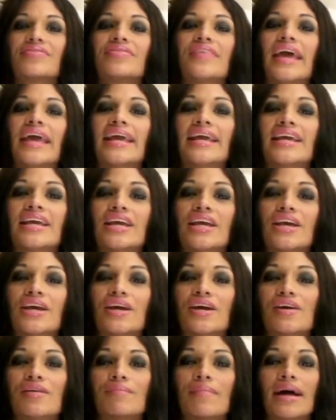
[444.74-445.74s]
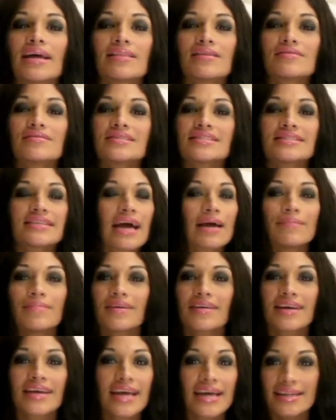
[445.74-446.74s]
thank you, my little
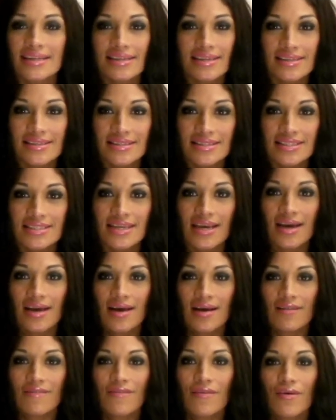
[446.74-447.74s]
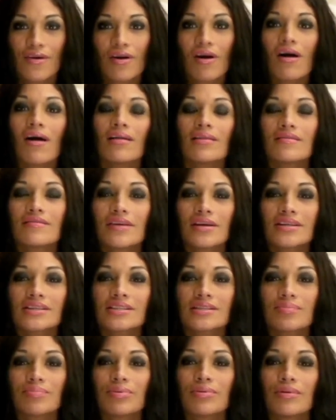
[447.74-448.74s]
cyber kittens, for all of your
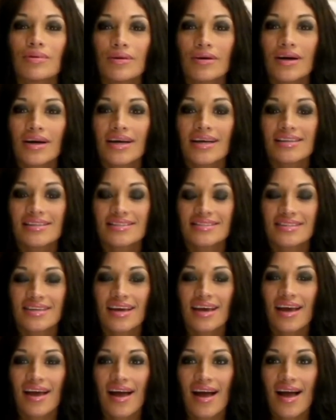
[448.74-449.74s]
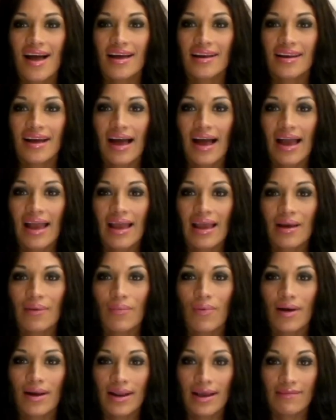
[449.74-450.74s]
support, and I
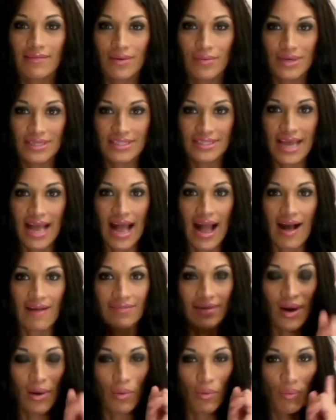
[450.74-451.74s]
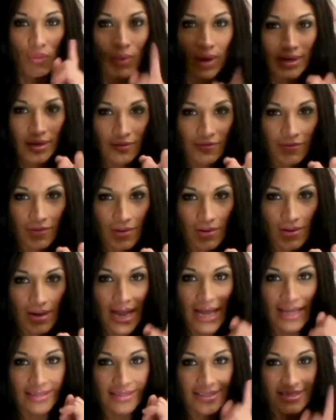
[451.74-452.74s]
want everyone to have a wonderful
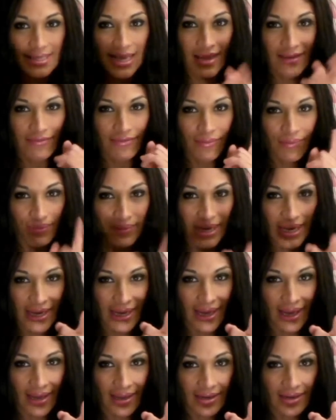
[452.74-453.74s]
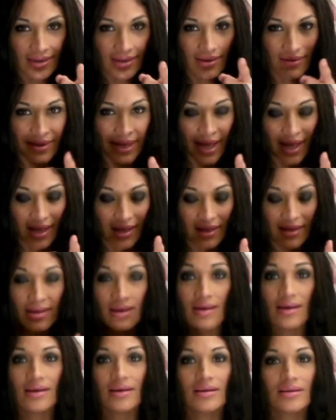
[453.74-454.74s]
and safe weekend, okay?
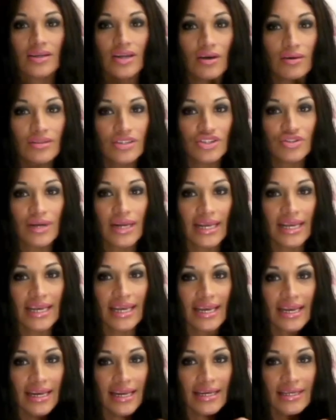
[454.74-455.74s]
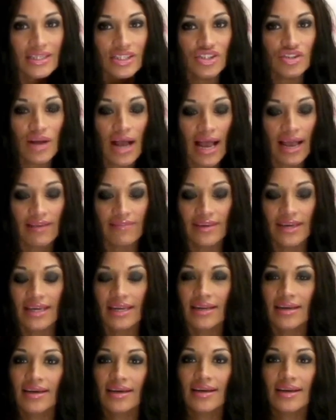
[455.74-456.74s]
No drinking and
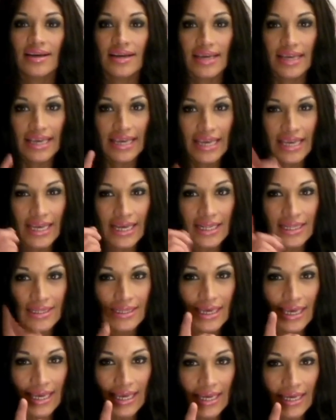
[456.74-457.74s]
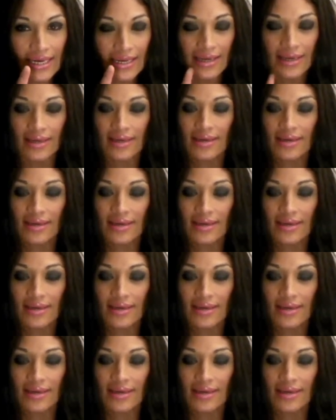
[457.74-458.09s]
driving. Eat clean,